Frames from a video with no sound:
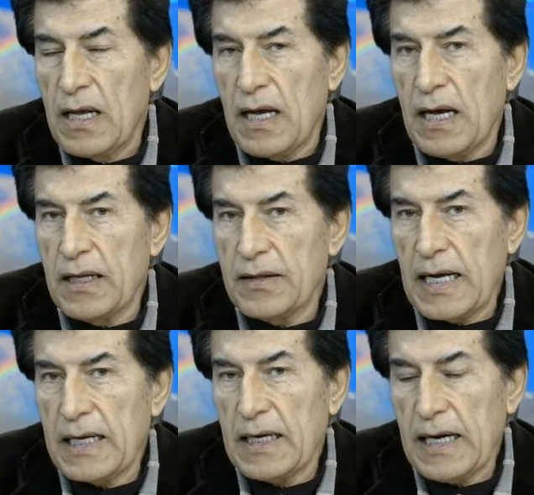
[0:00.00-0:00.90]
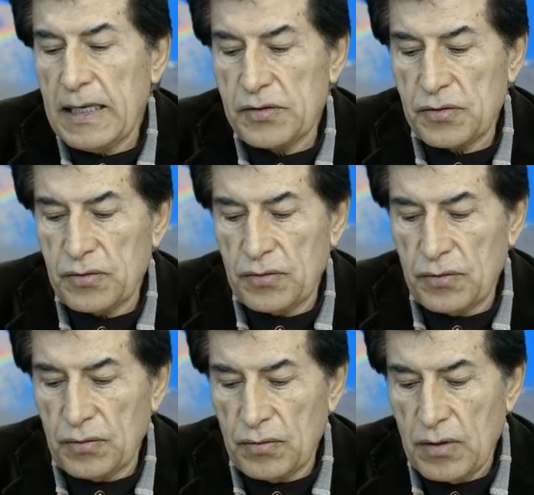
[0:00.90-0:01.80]
And that has to
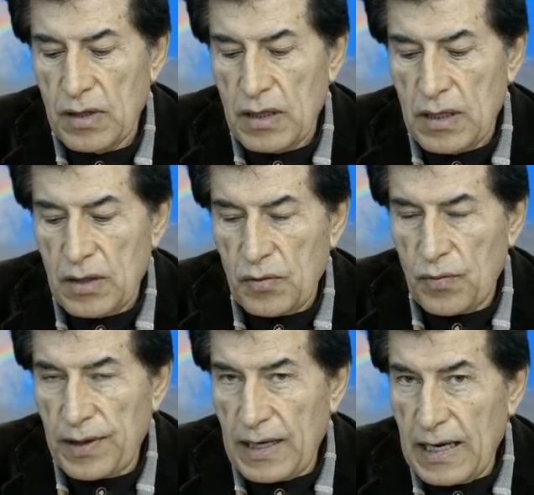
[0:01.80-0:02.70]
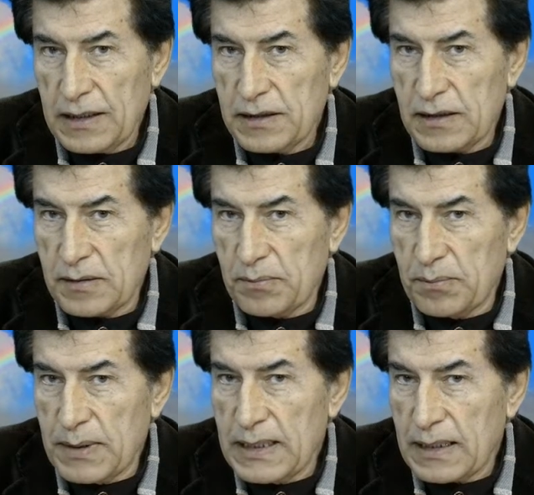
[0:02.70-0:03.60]
do with us
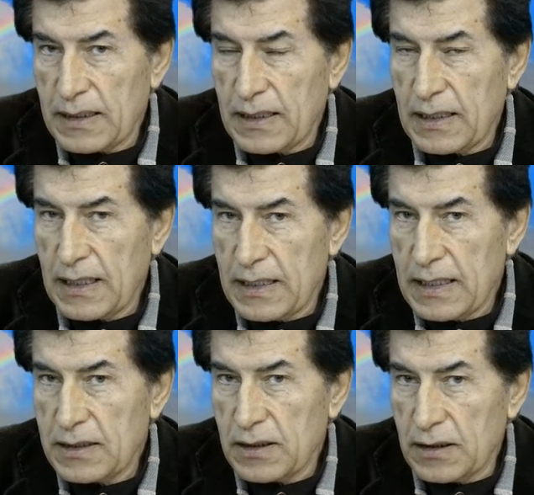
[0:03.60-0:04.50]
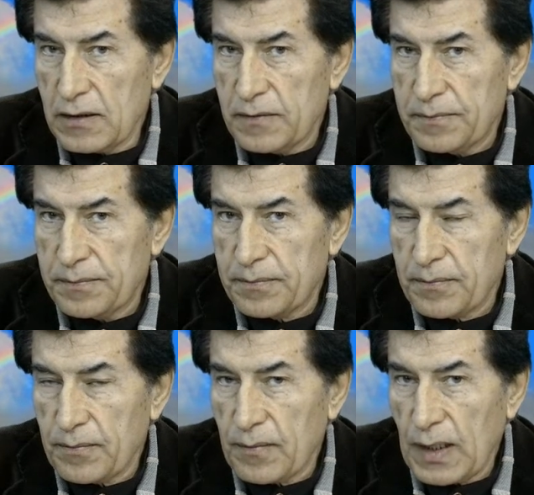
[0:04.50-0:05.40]
being connected
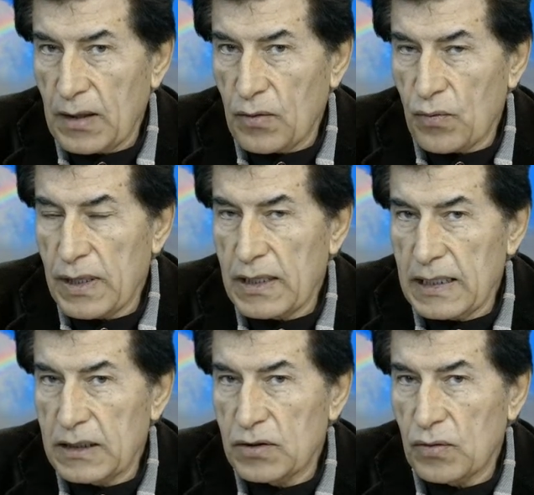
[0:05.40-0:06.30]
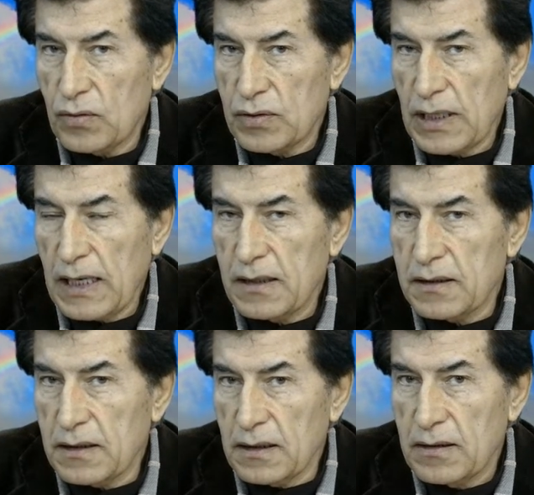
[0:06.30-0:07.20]
with a totality,